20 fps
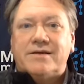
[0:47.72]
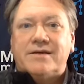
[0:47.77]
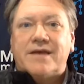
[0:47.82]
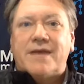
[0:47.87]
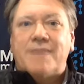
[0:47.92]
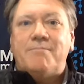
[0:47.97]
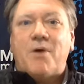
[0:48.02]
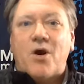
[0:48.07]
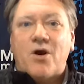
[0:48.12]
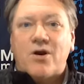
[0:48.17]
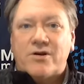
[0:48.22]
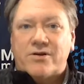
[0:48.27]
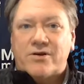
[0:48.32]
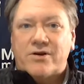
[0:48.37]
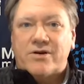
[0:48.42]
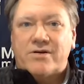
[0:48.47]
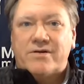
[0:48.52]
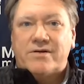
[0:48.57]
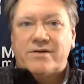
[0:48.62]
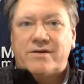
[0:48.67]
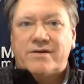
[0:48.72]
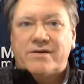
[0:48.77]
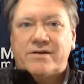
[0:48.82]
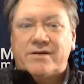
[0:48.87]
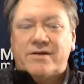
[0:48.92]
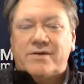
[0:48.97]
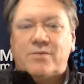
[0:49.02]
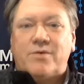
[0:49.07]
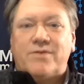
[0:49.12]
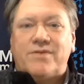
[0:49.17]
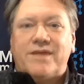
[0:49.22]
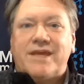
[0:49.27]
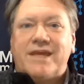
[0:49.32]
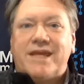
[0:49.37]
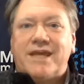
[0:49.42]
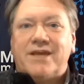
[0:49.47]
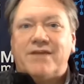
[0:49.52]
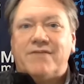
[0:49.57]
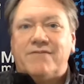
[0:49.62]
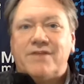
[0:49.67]
and partner with
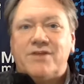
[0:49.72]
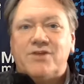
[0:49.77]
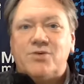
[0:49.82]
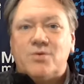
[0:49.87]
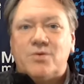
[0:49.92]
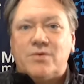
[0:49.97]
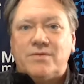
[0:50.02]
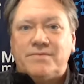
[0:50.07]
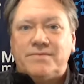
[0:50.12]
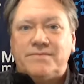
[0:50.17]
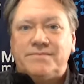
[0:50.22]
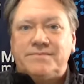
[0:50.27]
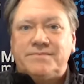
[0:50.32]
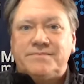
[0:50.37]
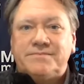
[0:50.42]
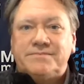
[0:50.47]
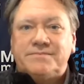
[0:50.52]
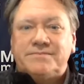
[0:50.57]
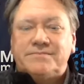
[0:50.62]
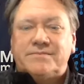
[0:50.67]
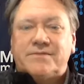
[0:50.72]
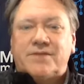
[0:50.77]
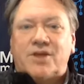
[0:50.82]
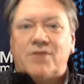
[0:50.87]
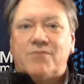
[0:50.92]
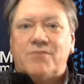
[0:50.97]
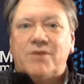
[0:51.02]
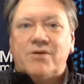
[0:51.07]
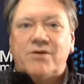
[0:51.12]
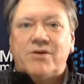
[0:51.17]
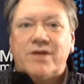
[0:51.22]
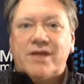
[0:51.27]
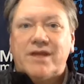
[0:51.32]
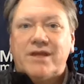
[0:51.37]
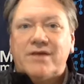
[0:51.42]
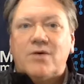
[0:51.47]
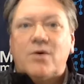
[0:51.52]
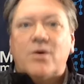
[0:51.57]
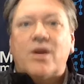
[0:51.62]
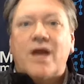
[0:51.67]
any individual,
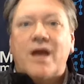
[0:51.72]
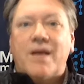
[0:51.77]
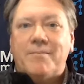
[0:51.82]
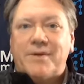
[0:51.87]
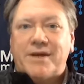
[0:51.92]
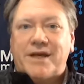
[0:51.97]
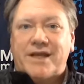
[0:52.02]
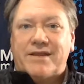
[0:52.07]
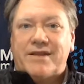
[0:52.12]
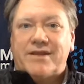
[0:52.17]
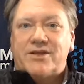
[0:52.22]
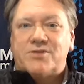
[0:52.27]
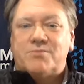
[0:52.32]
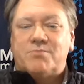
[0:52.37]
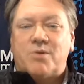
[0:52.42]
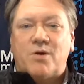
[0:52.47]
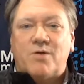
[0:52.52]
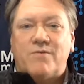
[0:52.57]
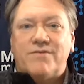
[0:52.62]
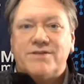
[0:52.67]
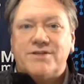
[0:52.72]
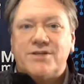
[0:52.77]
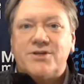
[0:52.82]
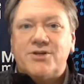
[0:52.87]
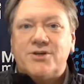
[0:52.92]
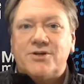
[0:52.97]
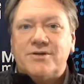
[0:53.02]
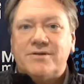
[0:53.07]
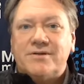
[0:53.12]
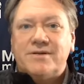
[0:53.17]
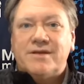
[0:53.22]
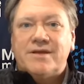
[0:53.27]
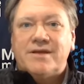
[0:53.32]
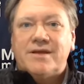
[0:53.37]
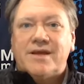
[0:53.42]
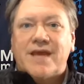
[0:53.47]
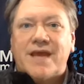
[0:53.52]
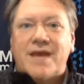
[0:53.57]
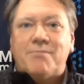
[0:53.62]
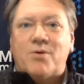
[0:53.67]
community, or company that is pro physician
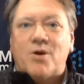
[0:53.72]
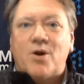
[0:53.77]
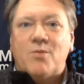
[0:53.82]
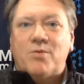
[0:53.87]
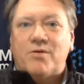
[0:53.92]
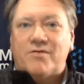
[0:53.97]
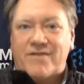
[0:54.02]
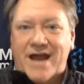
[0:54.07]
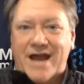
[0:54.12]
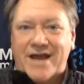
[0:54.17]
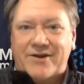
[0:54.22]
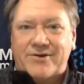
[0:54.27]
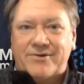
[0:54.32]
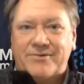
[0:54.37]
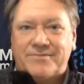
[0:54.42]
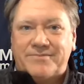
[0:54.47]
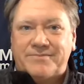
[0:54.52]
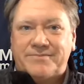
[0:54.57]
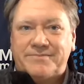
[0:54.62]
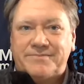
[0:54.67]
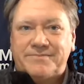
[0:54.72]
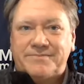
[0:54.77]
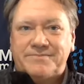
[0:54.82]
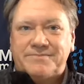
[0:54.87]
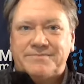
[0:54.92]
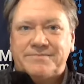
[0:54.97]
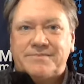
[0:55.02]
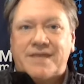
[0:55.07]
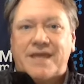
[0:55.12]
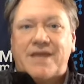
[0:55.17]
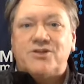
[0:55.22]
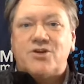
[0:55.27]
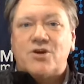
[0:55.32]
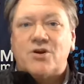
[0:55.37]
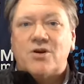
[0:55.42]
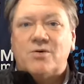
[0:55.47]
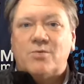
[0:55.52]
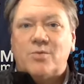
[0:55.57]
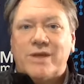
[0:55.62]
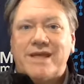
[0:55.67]
and pro provider. In
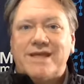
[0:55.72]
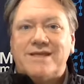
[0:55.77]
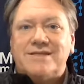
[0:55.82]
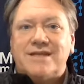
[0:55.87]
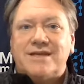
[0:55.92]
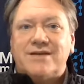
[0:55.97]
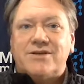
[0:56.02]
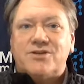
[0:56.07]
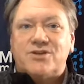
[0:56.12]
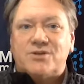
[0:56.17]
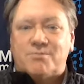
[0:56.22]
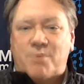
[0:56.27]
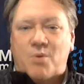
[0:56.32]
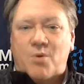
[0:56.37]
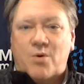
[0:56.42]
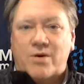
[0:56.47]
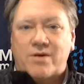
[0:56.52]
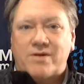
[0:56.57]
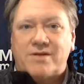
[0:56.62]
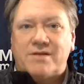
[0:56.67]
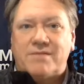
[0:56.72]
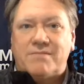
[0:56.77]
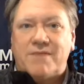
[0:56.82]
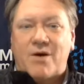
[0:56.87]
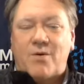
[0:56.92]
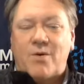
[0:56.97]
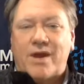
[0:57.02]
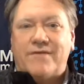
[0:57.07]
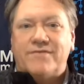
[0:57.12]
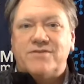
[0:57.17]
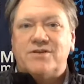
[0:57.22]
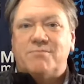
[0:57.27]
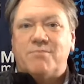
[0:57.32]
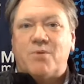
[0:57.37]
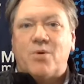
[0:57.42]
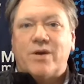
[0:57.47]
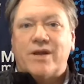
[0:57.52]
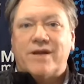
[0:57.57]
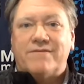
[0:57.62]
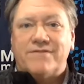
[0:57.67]
turn, we intend to support by way of
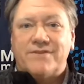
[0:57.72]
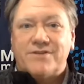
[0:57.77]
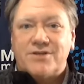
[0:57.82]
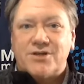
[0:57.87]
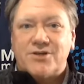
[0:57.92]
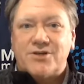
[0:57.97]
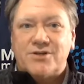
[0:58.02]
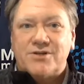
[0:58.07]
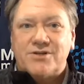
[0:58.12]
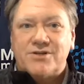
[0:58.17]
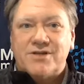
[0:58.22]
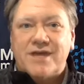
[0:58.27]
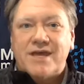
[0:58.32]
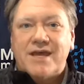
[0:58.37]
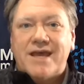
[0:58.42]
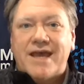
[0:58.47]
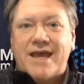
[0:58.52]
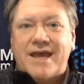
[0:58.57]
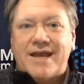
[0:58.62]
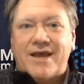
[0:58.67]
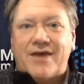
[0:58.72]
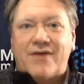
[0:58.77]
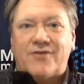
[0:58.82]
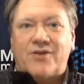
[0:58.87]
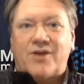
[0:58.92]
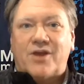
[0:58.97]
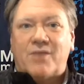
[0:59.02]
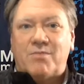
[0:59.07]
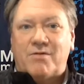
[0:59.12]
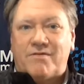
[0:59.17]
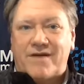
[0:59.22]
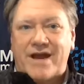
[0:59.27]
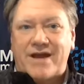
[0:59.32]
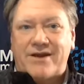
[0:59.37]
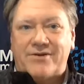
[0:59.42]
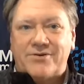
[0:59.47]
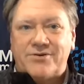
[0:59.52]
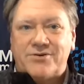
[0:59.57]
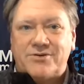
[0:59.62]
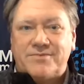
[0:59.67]
supporting physicians and healthcare
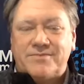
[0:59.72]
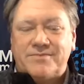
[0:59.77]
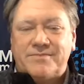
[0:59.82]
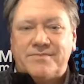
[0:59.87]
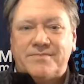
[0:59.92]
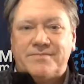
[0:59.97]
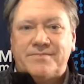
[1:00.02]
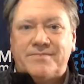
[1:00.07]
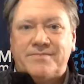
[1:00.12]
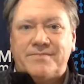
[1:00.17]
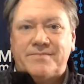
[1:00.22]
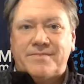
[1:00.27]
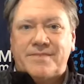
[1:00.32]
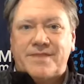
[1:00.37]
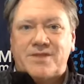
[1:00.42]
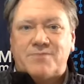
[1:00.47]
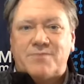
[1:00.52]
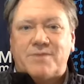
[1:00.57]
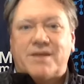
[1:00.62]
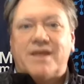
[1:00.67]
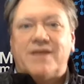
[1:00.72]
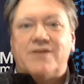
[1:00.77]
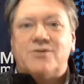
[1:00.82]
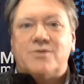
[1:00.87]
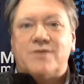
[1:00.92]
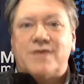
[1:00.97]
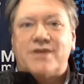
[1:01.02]
providers this begins with